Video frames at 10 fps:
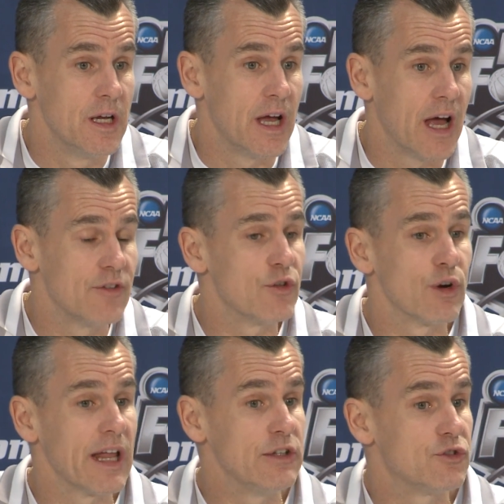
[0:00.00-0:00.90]
as it
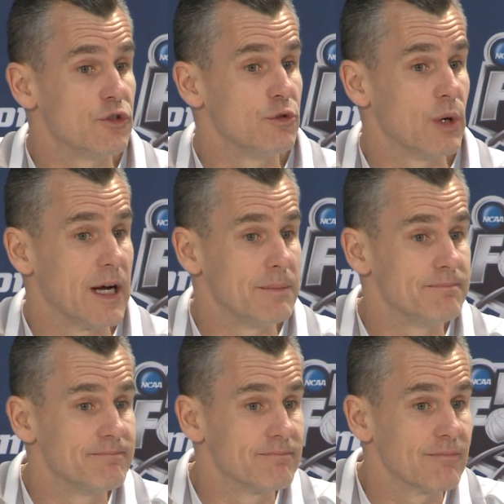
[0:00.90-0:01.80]
relates to,
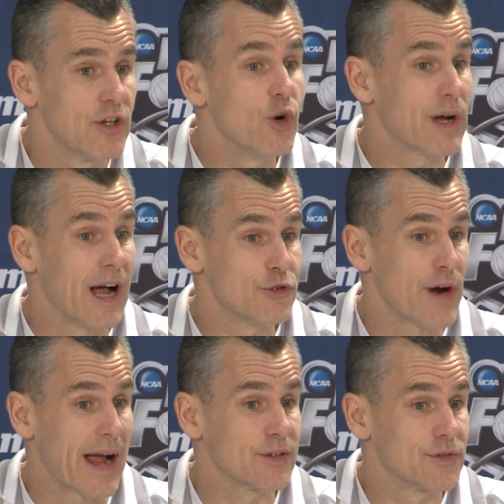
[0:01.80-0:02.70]
um, you know,
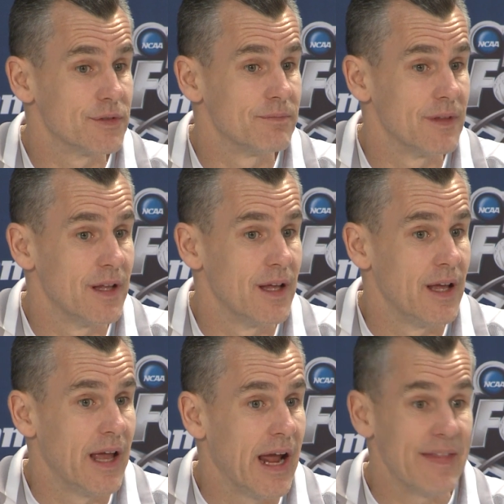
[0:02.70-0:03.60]
contracts.
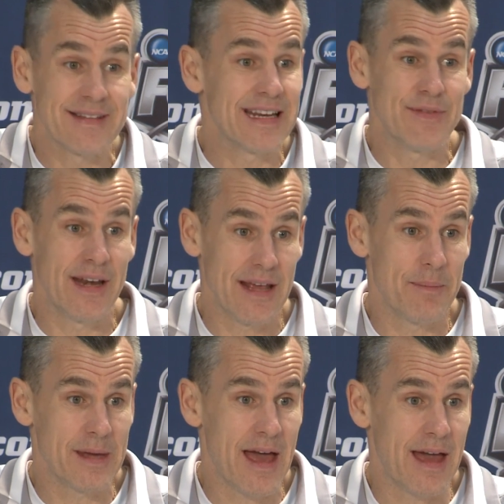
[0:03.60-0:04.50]
And that's not even
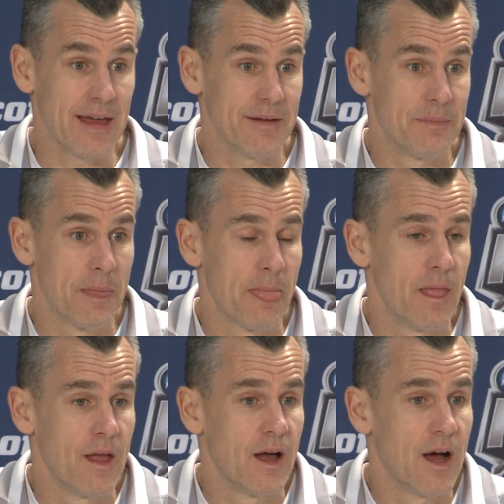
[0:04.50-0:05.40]
in the NBA.
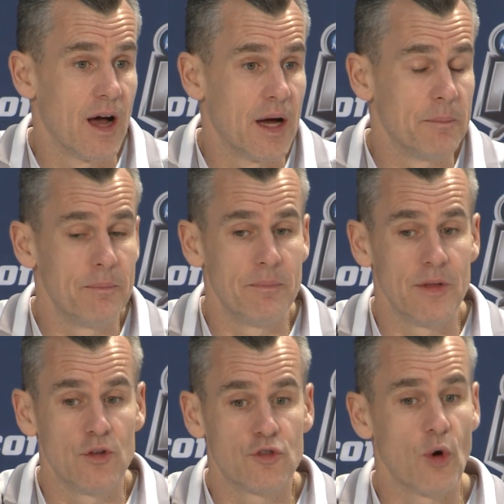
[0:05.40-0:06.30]
Um,
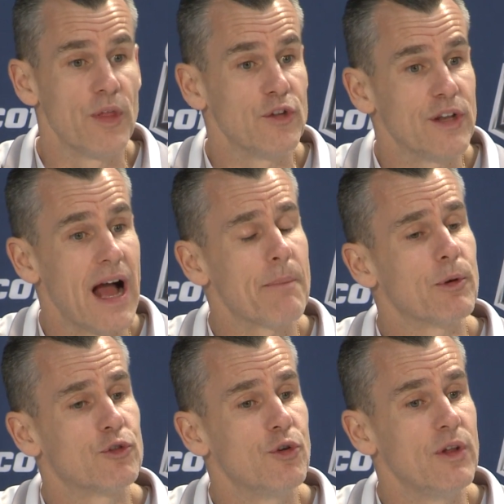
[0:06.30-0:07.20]
so there's an
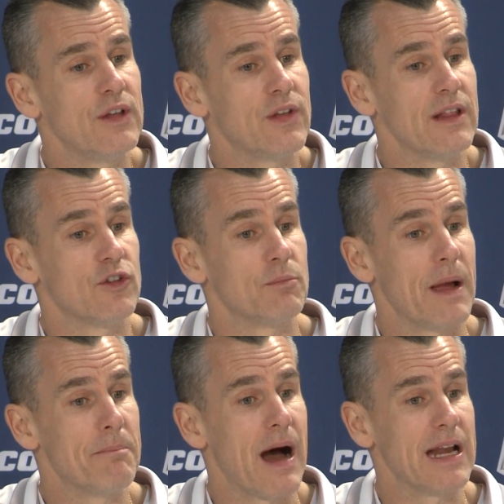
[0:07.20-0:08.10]
opportunity. They say, listen,
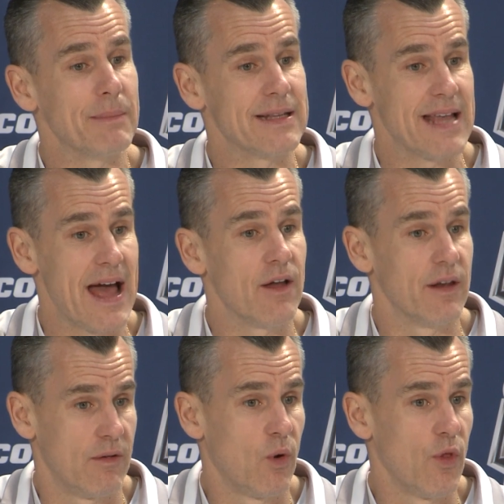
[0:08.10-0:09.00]
my body, my talent,
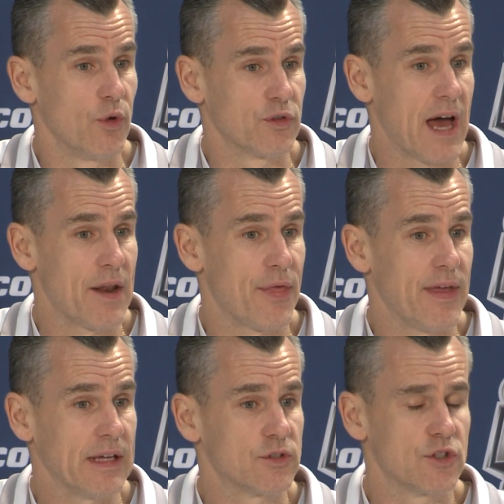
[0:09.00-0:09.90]
all those kind of
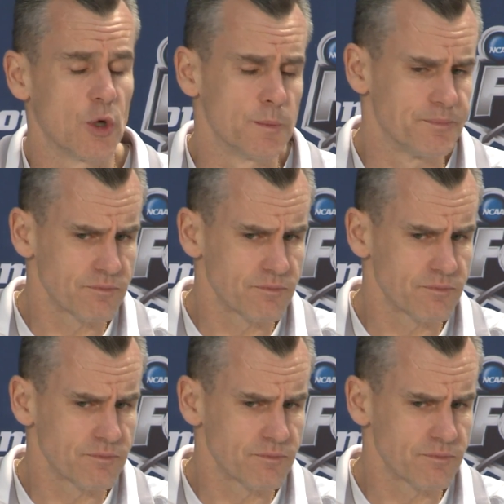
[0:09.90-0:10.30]
things. So